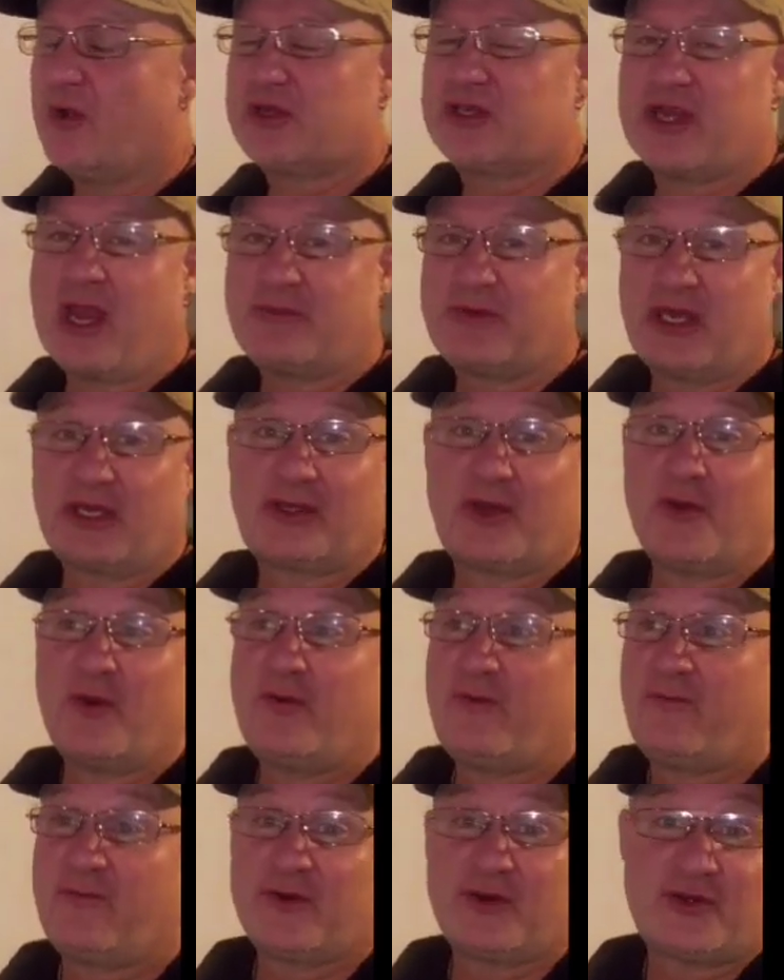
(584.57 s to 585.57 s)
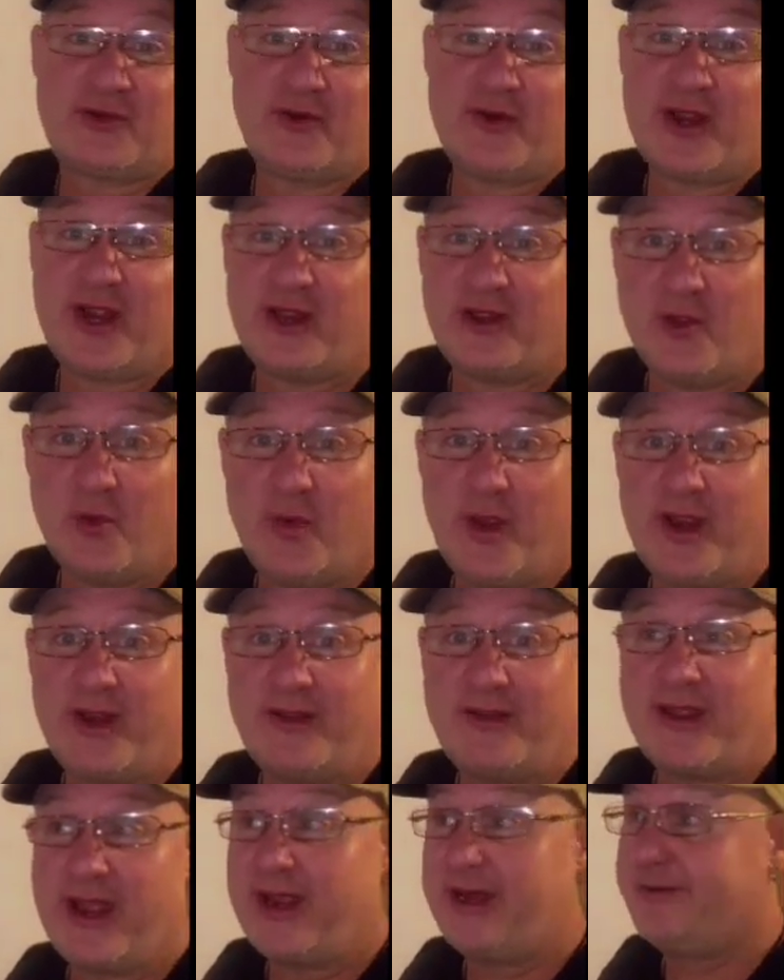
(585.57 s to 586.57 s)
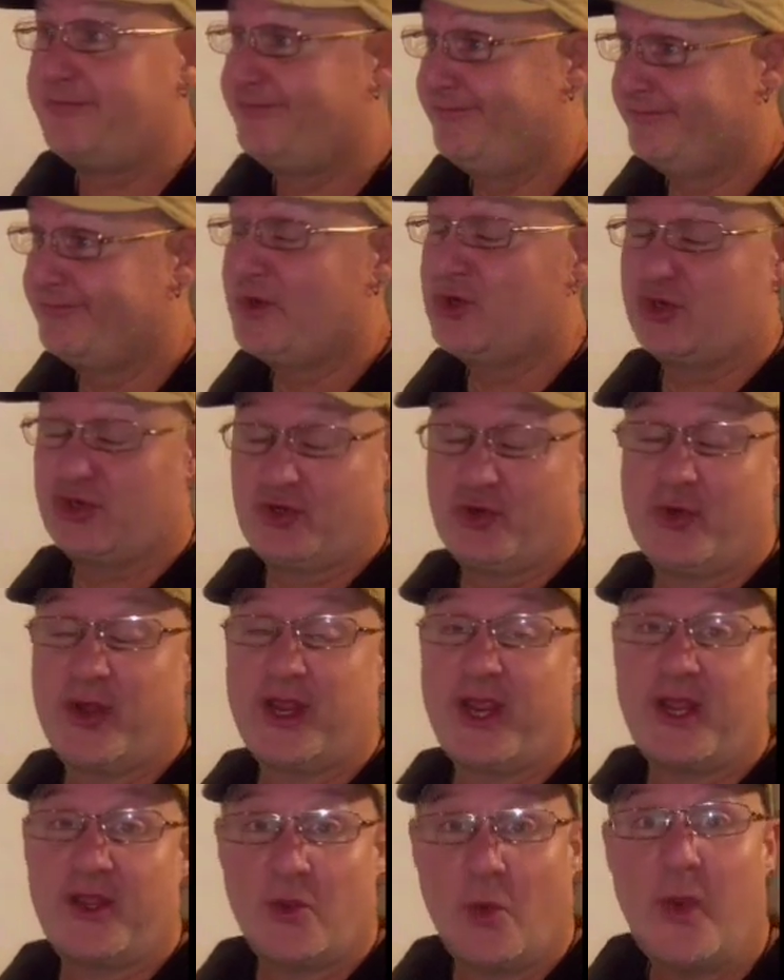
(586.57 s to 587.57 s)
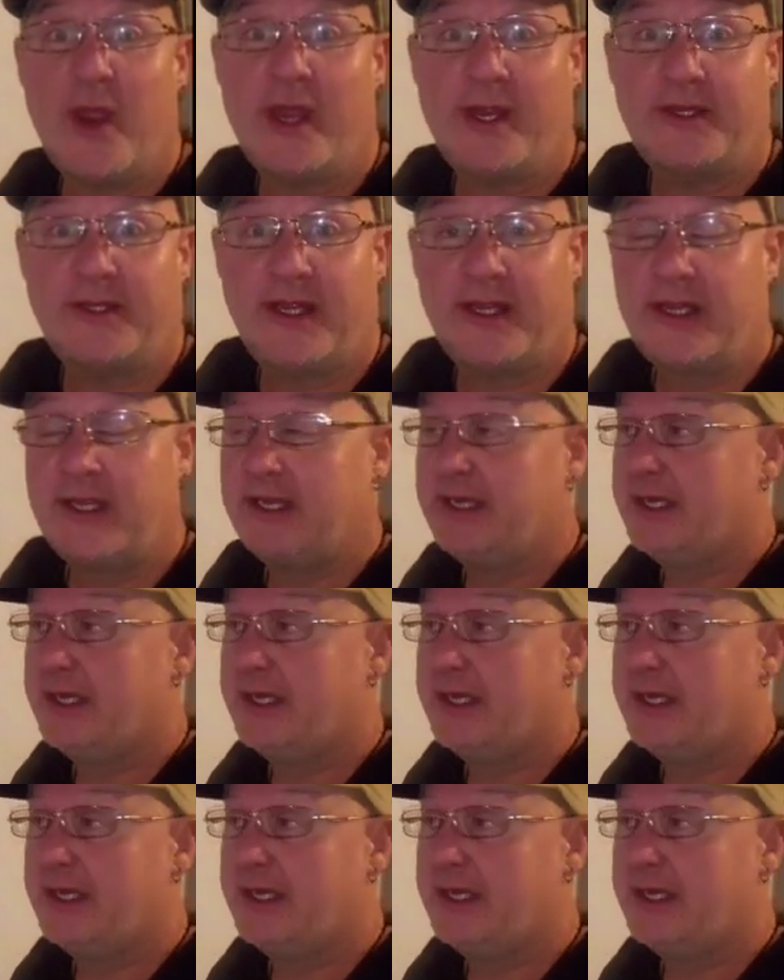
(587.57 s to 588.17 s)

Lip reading: substitute for shooting in the wind than shooting in the wind.